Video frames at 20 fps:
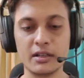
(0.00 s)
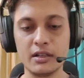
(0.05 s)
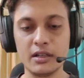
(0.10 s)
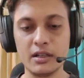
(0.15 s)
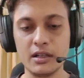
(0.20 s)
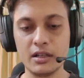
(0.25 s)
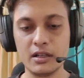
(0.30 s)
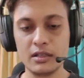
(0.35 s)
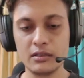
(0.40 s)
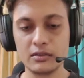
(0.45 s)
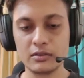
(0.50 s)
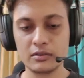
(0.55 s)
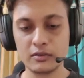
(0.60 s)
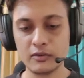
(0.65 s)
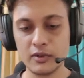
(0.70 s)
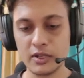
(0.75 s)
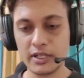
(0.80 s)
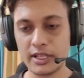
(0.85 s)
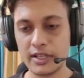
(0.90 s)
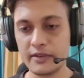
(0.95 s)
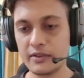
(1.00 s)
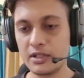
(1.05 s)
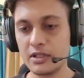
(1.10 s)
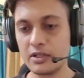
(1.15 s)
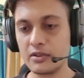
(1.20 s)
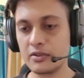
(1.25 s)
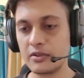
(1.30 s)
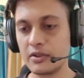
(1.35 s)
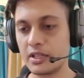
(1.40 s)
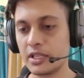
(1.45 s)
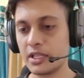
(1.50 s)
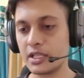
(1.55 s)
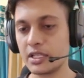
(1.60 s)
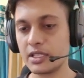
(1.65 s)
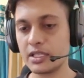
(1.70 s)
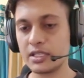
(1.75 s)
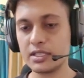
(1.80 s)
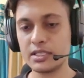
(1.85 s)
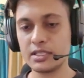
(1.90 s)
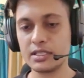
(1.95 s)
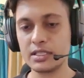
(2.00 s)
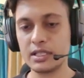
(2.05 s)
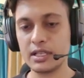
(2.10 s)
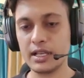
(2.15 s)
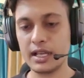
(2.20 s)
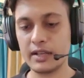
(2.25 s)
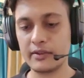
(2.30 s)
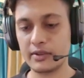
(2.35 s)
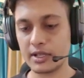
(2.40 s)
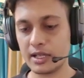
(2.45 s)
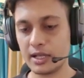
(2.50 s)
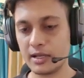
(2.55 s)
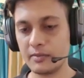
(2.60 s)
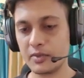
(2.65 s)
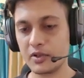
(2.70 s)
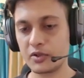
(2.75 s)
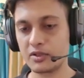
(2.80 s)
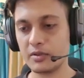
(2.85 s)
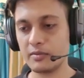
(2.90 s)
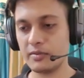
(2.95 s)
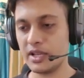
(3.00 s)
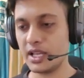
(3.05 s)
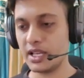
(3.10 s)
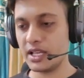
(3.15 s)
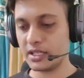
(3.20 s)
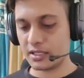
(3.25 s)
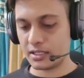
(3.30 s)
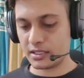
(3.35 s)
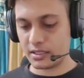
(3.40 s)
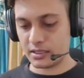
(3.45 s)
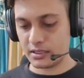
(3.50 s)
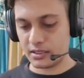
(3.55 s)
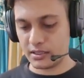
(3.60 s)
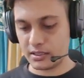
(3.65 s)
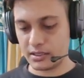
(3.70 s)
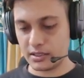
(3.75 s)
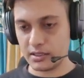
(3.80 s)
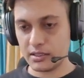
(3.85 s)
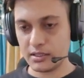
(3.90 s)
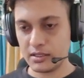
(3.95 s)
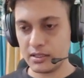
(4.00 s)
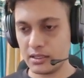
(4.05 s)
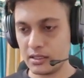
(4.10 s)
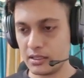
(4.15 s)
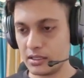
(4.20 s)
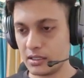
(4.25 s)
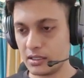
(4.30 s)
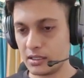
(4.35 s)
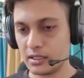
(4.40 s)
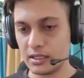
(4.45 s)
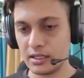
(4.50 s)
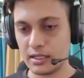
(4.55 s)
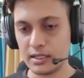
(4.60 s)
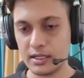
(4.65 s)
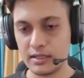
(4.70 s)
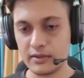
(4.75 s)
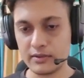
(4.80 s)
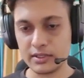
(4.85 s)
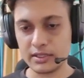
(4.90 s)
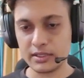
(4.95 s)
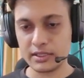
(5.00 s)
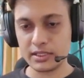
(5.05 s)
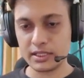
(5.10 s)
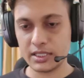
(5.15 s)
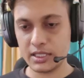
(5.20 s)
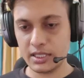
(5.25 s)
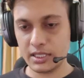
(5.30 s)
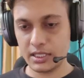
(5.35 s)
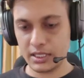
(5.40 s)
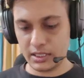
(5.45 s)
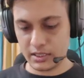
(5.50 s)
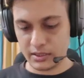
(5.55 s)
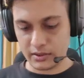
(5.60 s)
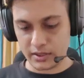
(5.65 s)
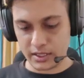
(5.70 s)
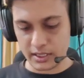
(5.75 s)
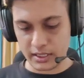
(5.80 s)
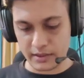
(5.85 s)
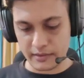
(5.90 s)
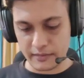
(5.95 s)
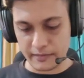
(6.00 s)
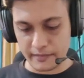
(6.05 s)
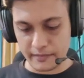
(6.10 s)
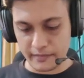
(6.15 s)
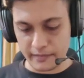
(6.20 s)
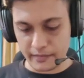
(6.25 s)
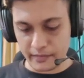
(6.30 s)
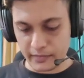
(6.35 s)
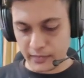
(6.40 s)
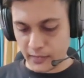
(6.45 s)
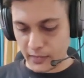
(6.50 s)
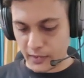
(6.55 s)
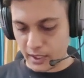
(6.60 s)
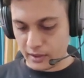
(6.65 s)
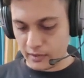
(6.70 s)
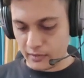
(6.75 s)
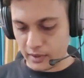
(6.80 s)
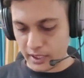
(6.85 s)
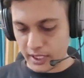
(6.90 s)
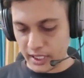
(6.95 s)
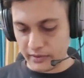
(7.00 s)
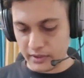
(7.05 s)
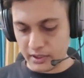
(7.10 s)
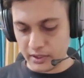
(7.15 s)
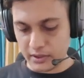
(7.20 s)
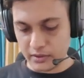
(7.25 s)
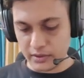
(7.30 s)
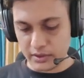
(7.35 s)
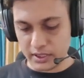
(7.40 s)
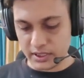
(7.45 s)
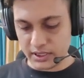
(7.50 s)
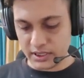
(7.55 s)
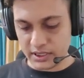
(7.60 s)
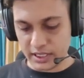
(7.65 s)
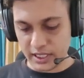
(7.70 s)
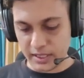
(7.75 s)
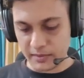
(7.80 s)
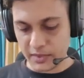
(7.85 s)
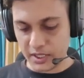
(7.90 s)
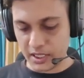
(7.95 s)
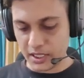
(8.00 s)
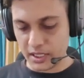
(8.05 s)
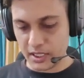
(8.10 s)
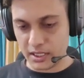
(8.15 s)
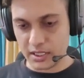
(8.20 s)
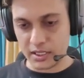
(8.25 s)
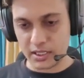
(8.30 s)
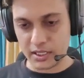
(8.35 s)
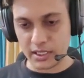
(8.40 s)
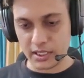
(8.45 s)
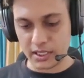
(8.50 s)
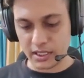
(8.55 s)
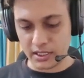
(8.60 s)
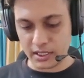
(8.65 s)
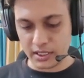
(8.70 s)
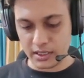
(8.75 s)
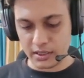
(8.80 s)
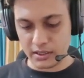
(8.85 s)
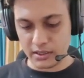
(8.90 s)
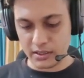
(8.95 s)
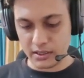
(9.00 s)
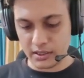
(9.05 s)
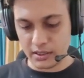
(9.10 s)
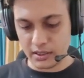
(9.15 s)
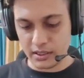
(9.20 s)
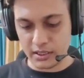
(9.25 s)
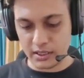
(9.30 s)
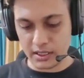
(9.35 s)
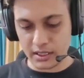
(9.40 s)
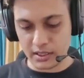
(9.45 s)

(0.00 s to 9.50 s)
So what I will do here is I will come to the bash. I will see, okay. What I will do is mkdir CRUD.